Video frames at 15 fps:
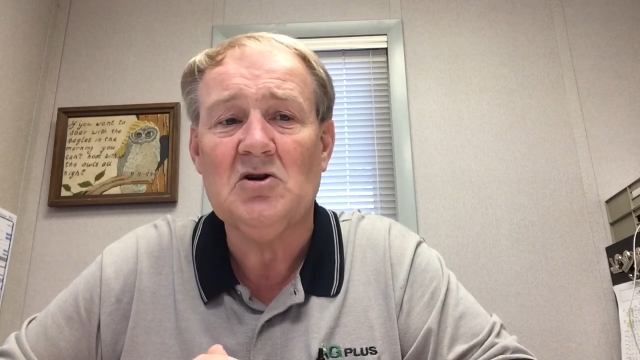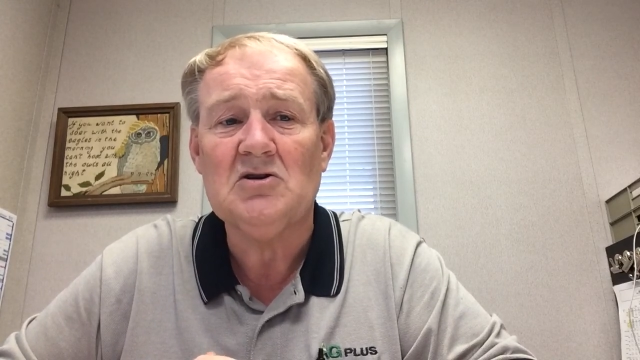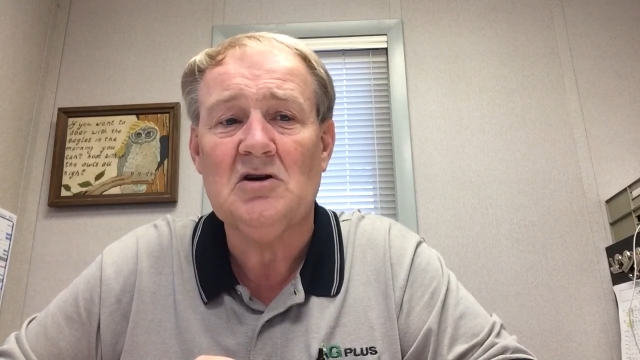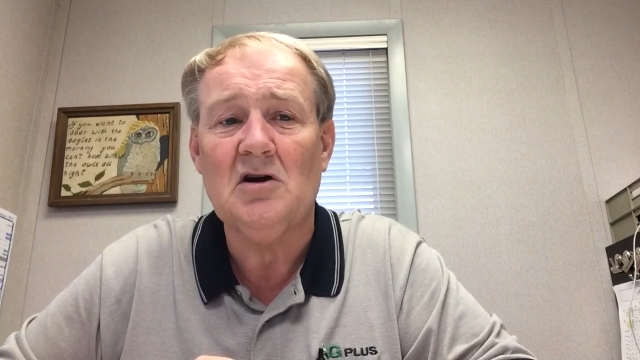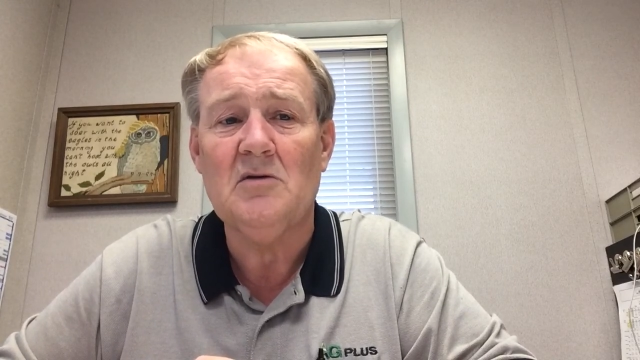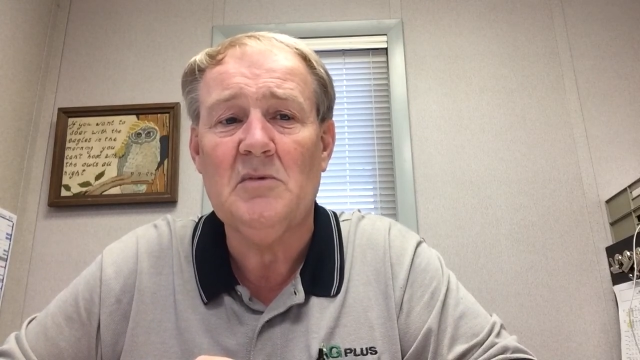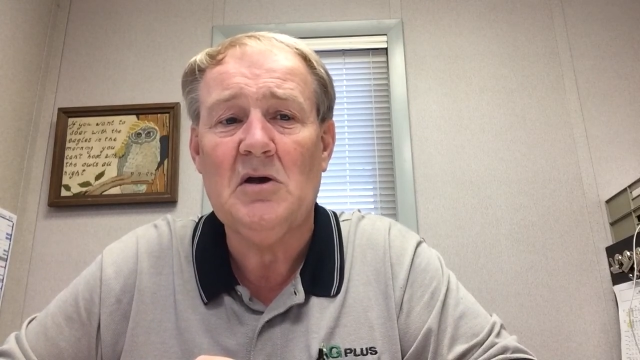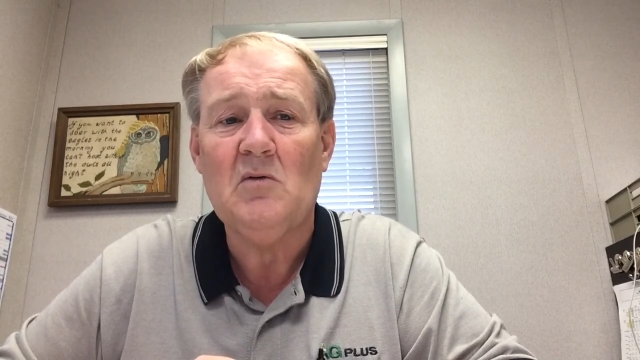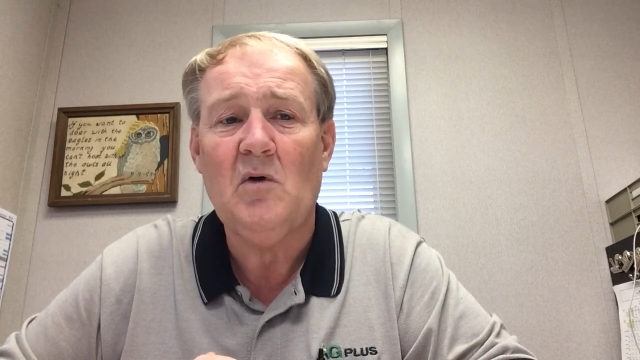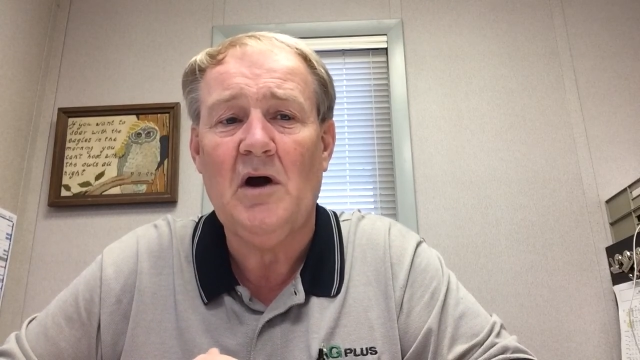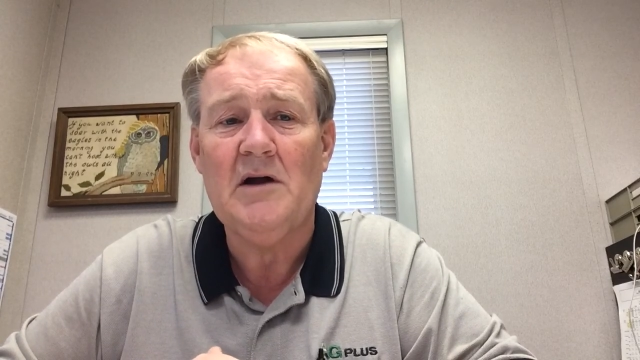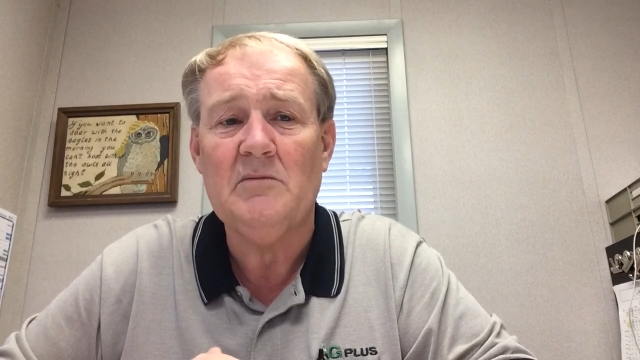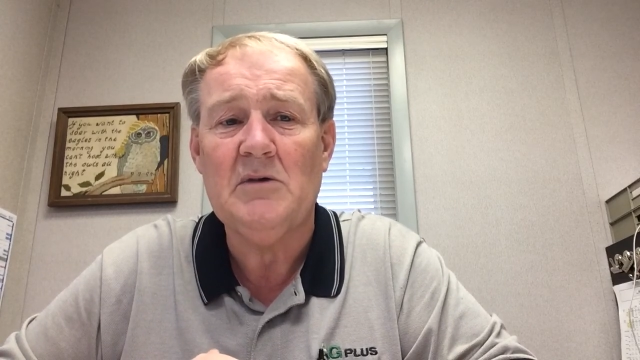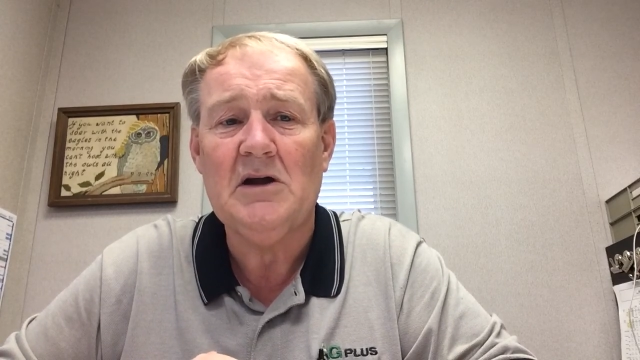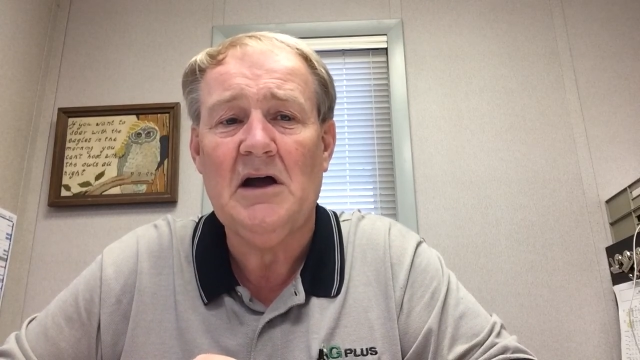are going to be
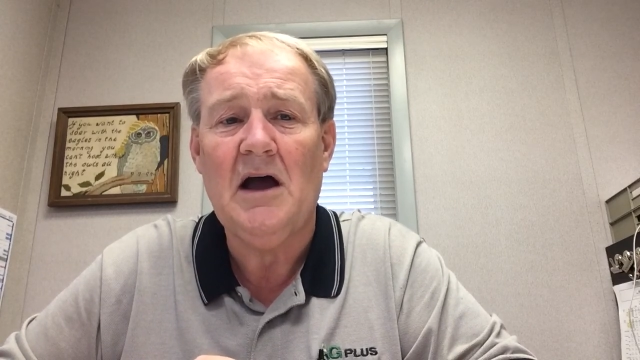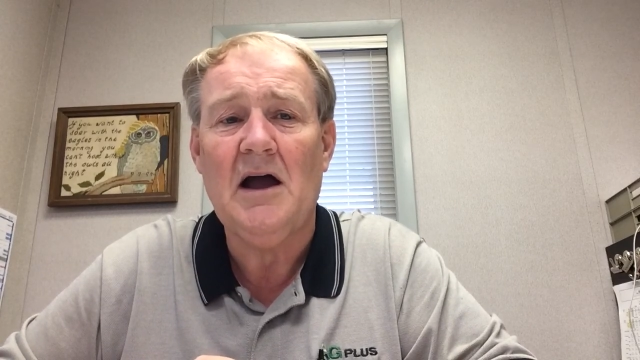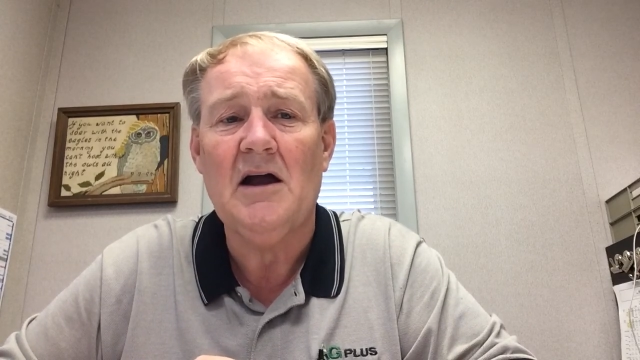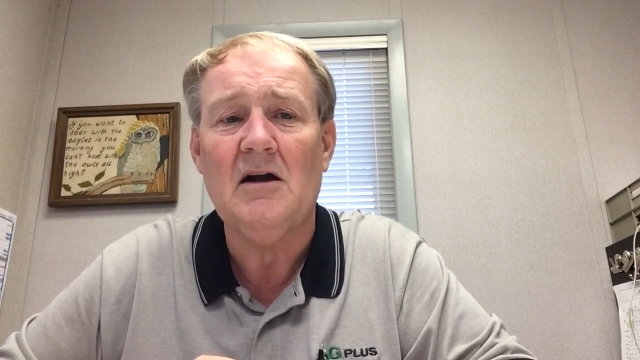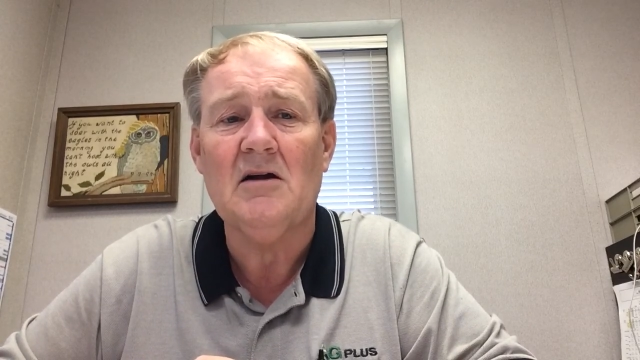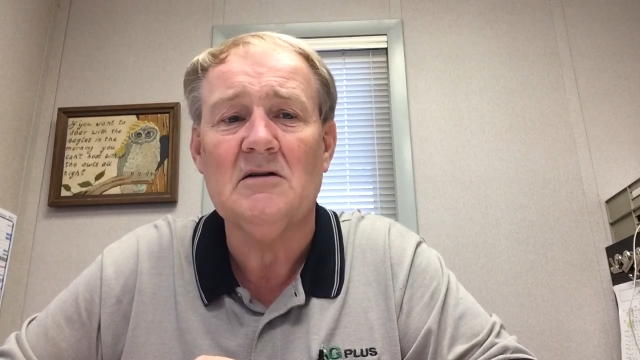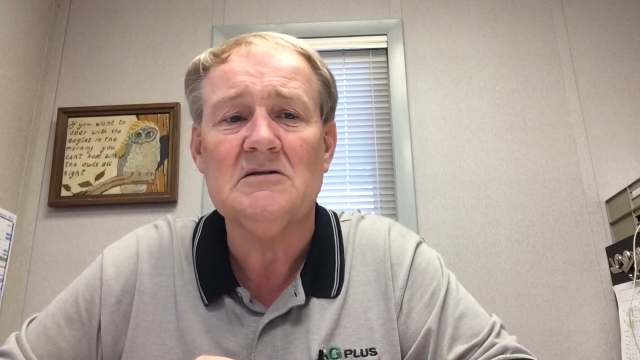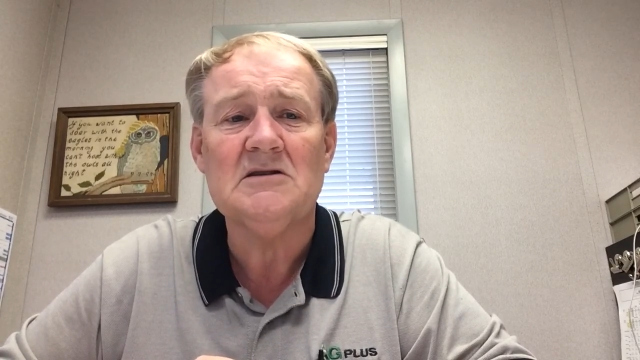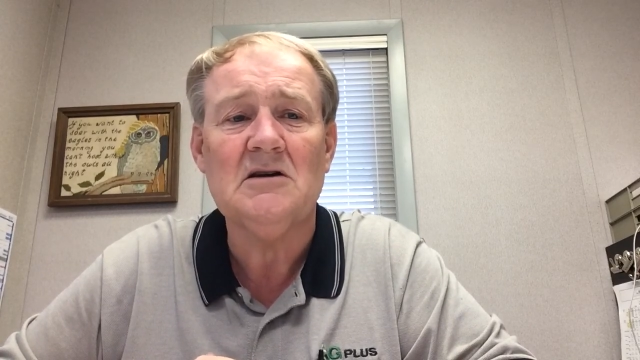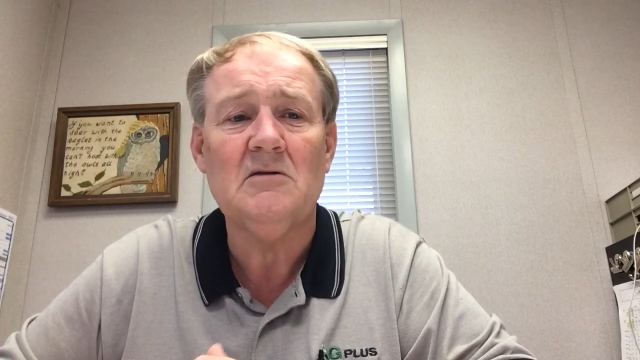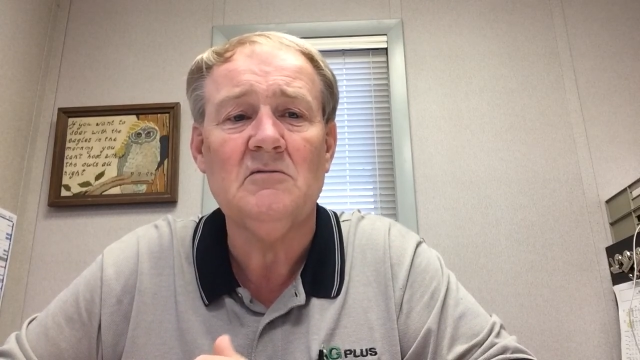quite a bit higher. So